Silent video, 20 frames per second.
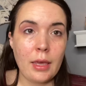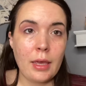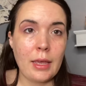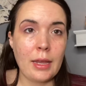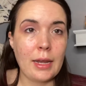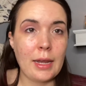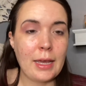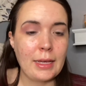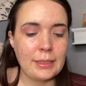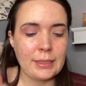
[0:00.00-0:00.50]

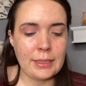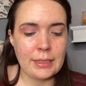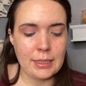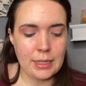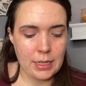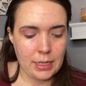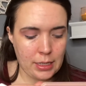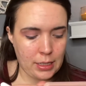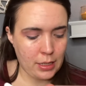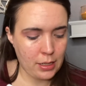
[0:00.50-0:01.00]
Next
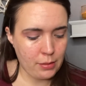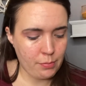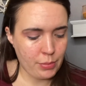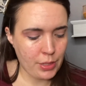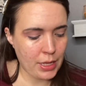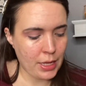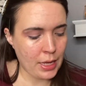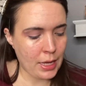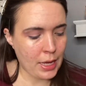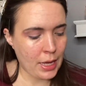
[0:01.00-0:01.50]
up,
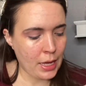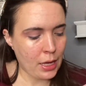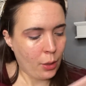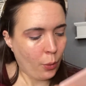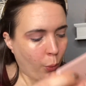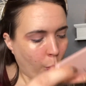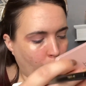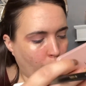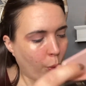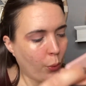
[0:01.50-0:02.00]

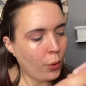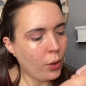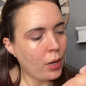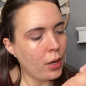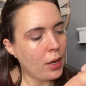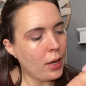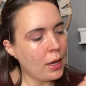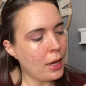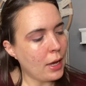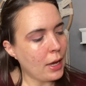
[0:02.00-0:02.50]

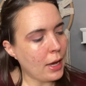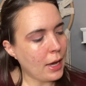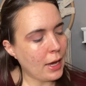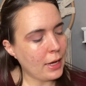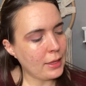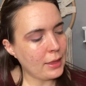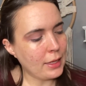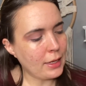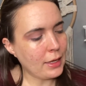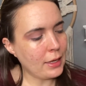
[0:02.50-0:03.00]
I
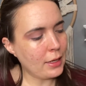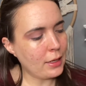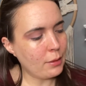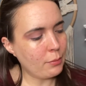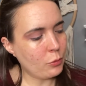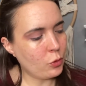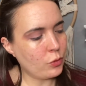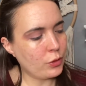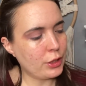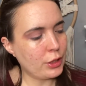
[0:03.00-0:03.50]
think
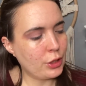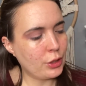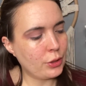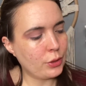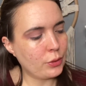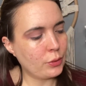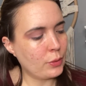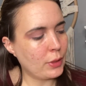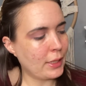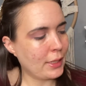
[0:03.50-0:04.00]
I'm going
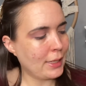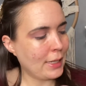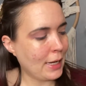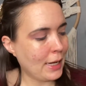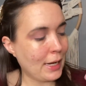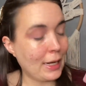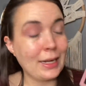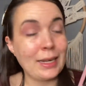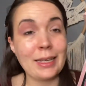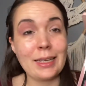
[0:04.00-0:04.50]
to
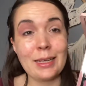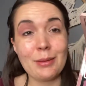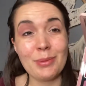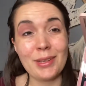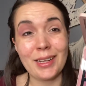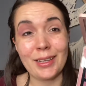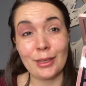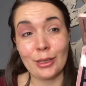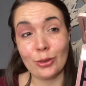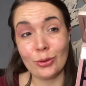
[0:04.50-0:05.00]
kind of keep it
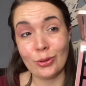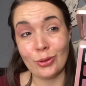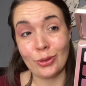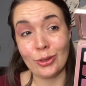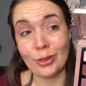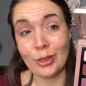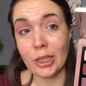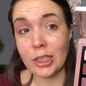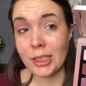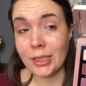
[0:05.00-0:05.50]
a little
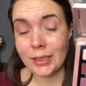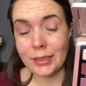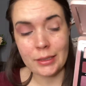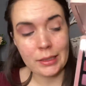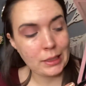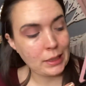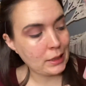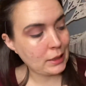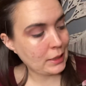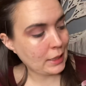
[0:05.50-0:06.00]
dark
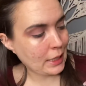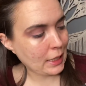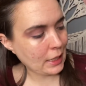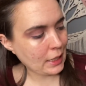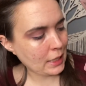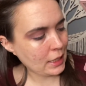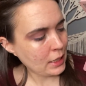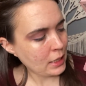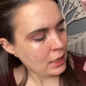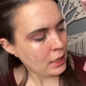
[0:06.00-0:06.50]

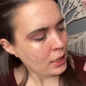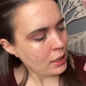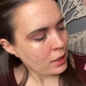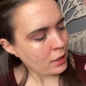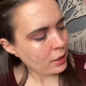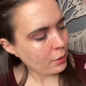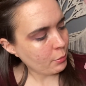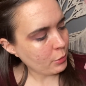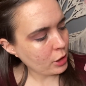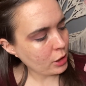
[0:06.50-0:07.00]
today.
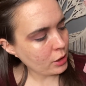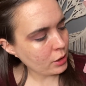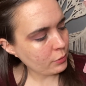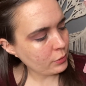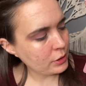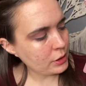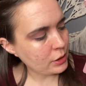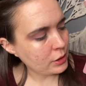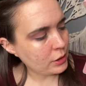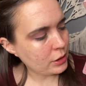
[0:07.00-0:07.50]
I'm going to go
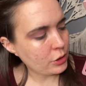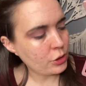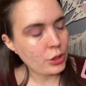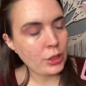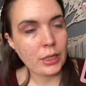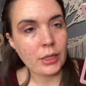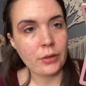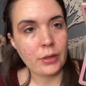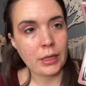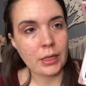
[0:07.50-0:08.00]
into this
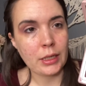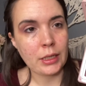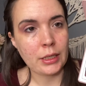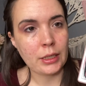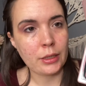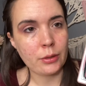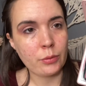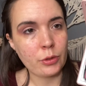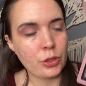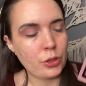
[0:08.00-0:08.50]
shade right
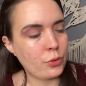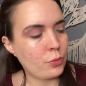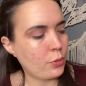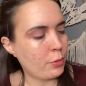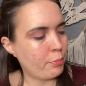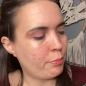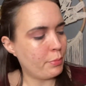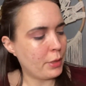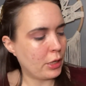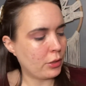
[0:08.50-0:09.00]
here, which is
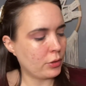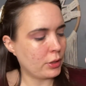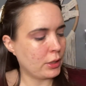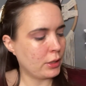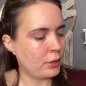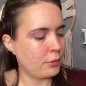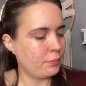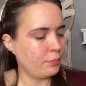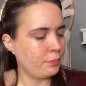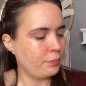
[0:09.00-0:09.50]

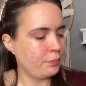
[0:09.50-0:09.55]
Rebellion.